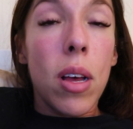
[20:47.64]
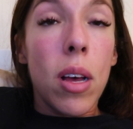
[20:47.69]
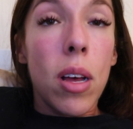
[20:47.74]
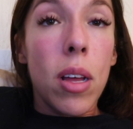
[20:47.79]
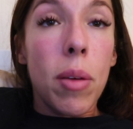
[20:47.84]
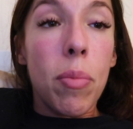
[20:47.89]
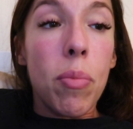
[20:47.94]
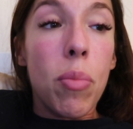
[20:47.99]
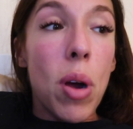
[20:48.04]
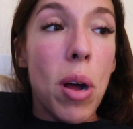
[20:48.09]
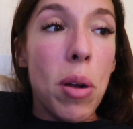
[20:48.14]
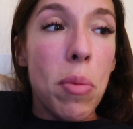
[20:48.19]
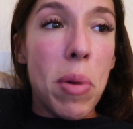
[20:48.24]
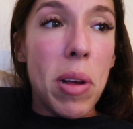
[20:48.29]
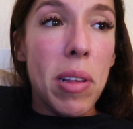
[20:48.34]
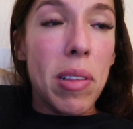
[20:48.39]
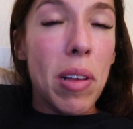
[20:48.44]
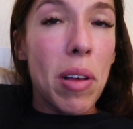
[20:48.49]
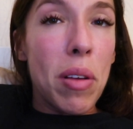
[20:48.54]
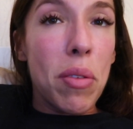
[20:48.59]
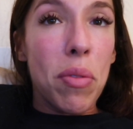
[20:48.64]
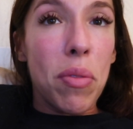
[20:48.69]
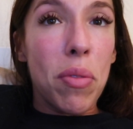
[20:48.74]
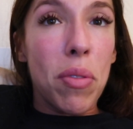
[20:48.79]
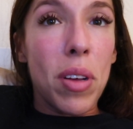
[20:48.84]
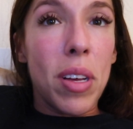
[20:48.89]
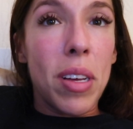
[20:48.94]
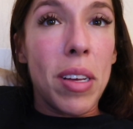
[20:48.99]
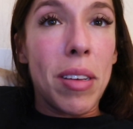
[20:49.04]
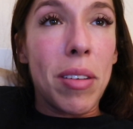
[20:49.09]
I am proud of myself
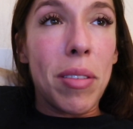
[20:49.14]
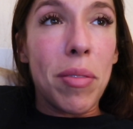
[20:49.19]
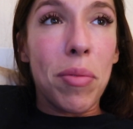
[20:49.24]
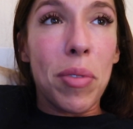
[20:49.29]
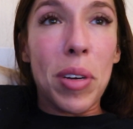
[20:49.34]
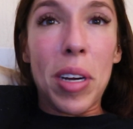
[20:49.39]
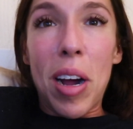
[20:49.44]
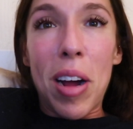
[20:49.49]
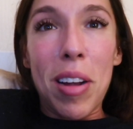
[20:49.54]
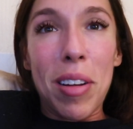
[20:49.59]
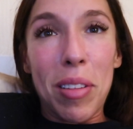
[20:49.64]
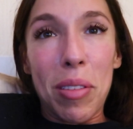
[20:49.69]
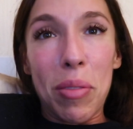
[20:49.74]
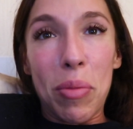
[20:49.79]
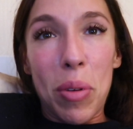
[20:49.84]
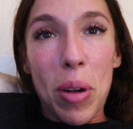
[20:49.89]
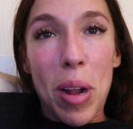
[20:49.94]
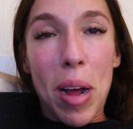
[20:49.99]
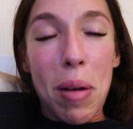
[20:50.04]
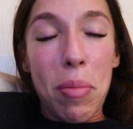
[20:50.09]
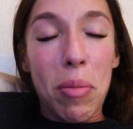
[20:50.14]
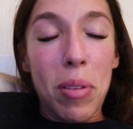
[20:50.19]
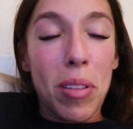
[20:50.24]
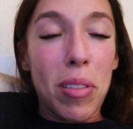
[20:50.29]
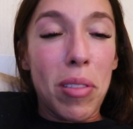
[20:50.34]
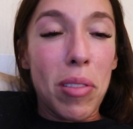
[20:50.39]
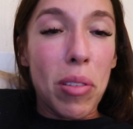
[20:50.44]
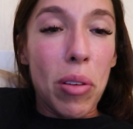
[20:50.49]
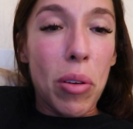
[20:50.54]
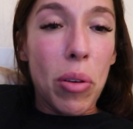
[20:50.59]
regardless of what
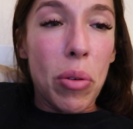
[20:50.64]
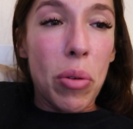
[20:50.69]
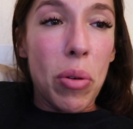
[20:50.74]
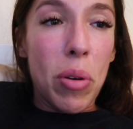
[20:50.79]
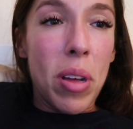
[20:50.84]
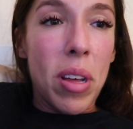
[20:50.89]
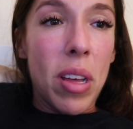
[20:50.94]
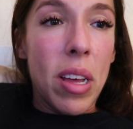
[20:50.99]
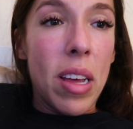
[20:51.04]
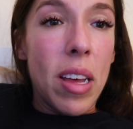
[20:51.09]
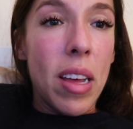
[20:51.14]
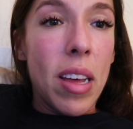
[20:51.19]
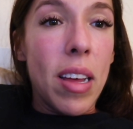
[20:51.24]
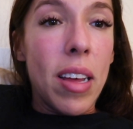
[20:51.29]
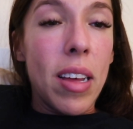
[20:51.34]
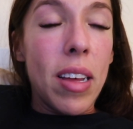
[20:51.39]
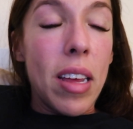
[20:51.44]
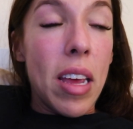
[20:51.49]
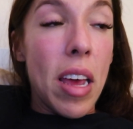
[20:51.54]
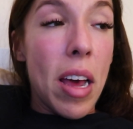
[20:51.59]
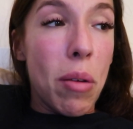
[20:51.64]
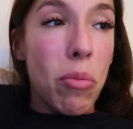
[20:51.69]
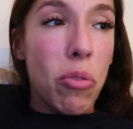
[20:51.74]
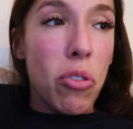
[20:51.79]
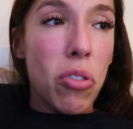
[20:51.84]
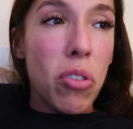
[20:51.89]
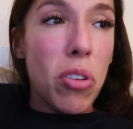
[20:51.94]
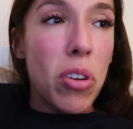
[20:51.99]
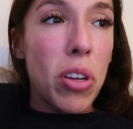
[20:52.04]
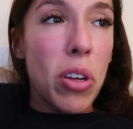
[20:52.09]
happens. So yeah, I'm
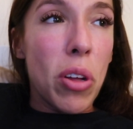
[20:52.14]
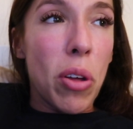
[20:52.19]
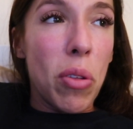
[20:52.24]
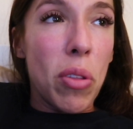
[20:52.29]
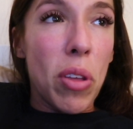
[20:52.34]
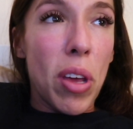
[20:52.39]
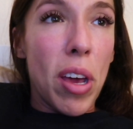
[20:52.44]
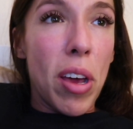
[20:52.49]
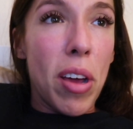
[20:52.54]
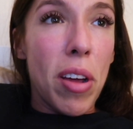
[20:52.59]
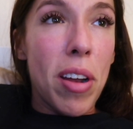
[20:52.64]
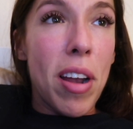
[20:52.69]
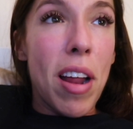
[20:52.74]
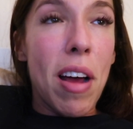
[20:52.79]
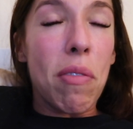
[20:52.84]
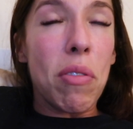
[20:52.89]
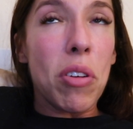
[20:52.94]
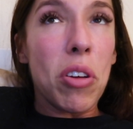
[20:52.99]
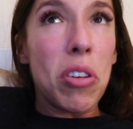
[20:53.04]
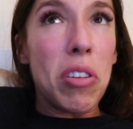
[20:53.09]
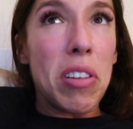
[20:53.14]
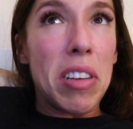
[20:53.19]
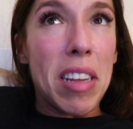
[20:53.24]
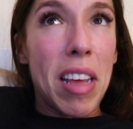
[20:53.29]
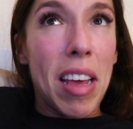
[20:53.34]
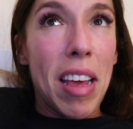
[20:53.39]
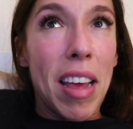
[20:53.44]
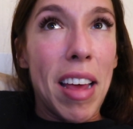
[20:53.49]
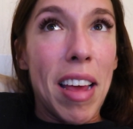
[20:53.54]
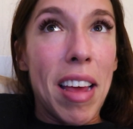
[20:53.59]
just gonna go there and have a good
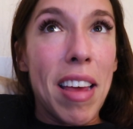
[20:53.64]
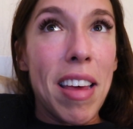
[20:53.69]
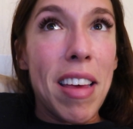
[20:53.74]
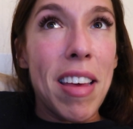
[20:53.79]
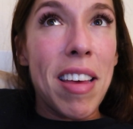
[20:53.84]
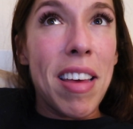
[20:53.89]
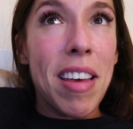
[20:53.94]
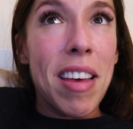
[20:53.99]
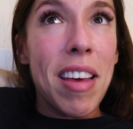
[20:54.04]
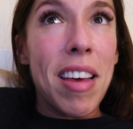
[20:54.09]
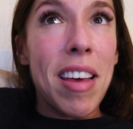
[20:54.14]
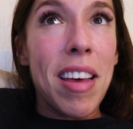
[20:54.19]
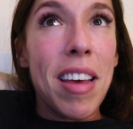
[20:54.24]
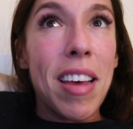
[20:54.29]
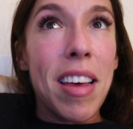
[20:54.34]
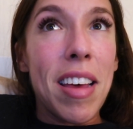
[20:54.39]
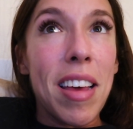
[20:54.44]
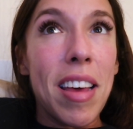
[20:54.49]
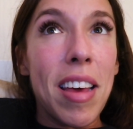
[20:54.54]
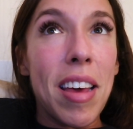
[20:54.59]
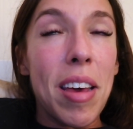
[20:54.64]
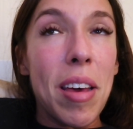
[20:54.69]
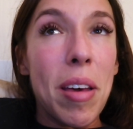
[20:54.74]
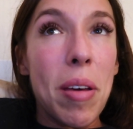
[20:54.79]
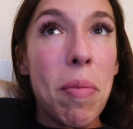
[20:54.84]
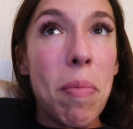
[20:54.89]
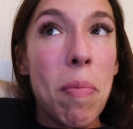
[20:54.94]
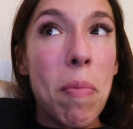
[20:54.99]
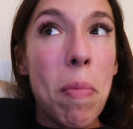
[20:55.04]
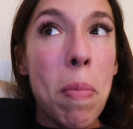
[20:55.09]
day.
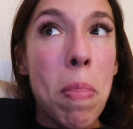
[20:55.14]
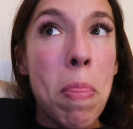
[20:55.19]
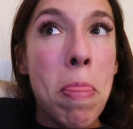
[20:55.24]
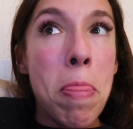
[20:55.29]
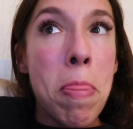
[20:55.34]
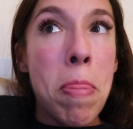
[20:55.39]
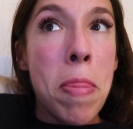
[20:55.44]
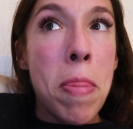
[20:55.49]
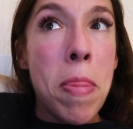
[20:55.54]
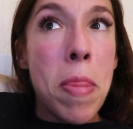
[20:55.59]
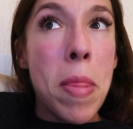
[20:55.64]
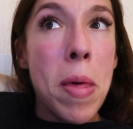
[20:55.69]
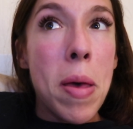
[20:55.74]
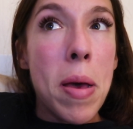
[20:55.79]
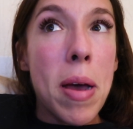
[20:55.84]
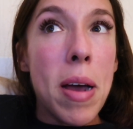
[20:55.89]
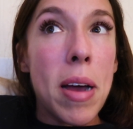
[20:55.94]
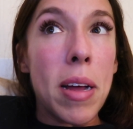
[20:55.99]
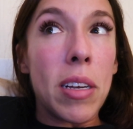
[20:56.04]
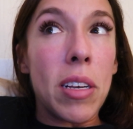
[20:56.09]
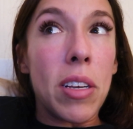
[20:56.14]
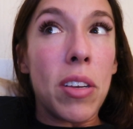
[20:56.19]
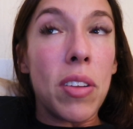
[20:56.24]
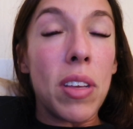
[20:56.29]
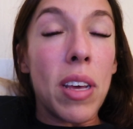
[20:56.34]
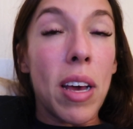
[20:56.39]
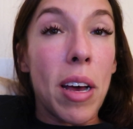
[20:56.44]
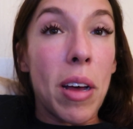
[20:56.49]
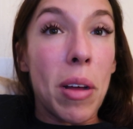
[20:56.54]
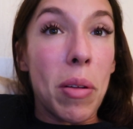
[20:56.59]
Um, and
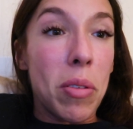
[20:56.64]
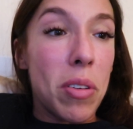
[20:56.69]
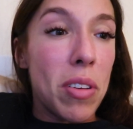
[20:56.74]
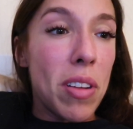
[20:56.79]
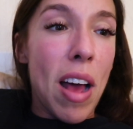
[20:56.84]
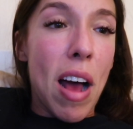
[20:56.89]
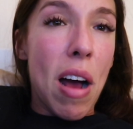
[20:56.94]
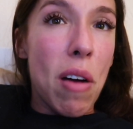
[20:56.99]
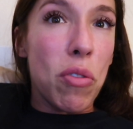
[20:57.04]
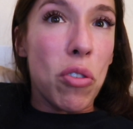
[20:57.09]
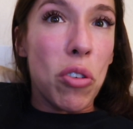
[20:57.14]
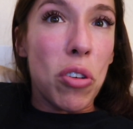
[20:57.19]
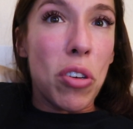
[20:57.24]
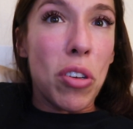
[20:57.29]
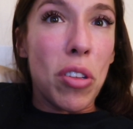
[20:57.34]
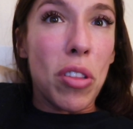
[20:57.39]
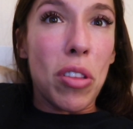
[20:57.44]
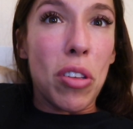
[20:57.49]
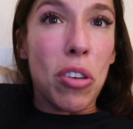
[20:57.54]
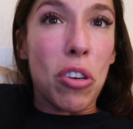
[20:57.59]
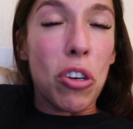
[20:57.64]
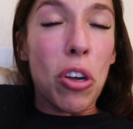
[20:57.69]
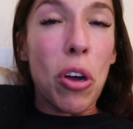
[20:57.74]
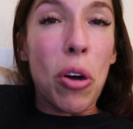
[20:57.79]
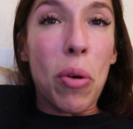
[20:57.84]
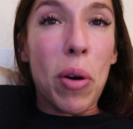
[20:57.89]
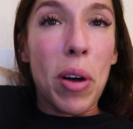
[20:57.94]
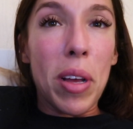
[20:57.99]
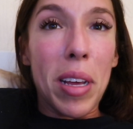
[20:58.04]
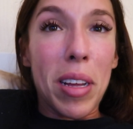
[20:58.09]
yeah, and after the
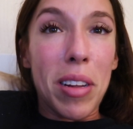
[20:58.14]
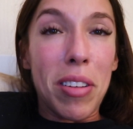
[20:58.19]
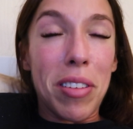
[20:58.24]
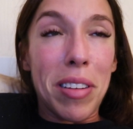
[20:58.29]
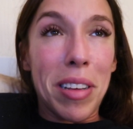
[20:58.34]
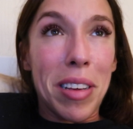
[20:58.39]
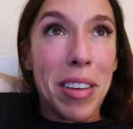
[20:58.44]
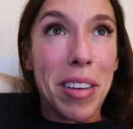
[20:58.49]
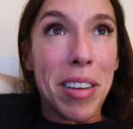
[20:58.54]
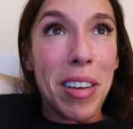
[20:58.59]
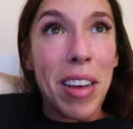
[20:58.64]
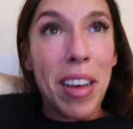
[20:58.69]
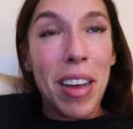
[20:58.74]
show, I get to